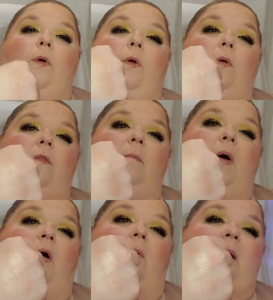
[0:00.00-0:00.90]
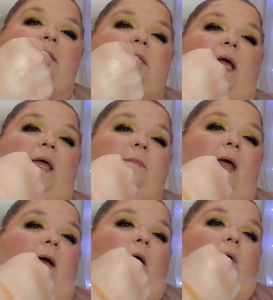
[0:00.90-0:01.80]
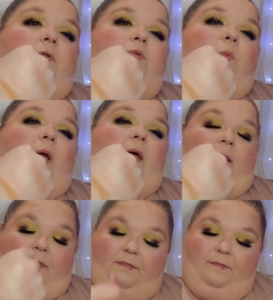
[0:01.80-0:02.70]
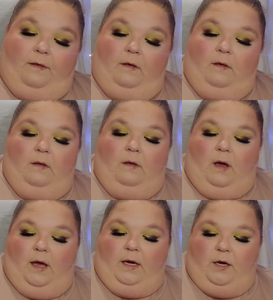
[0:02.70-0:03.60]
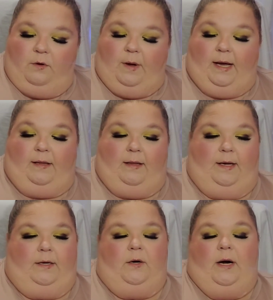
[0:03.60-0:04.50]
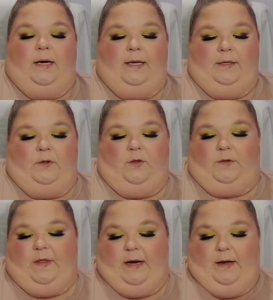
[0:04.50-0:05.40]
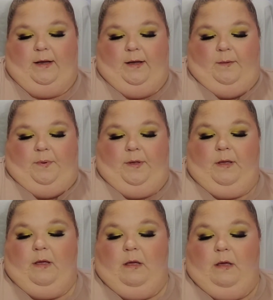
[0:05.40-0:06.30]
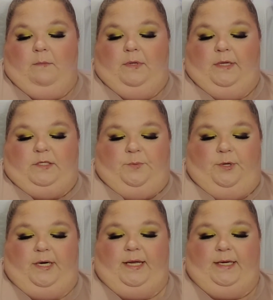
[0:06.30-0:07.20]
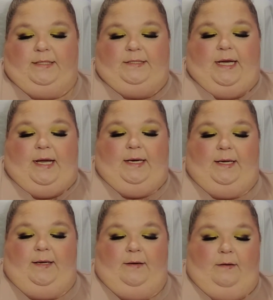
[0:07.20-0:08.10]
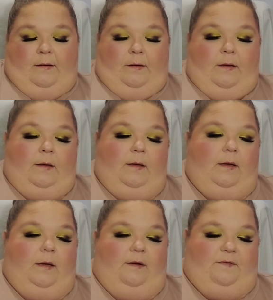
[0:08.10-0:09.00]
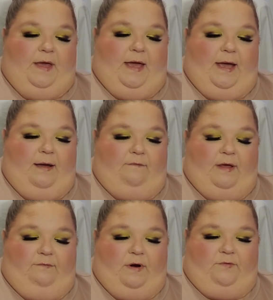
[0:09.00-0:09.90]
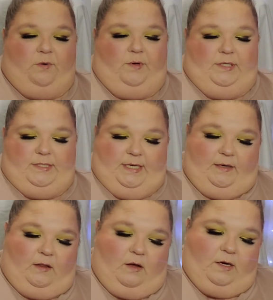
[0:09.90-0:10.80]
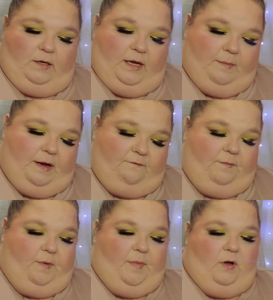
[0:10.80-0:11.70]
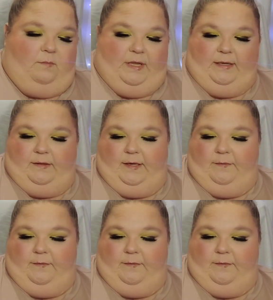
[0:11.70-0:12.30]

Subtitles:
the Balm has came out with a new highlighter. I need to look that up. But that's pretty exciting if they have. I'm not really seeing a lot come out from the Balm lately.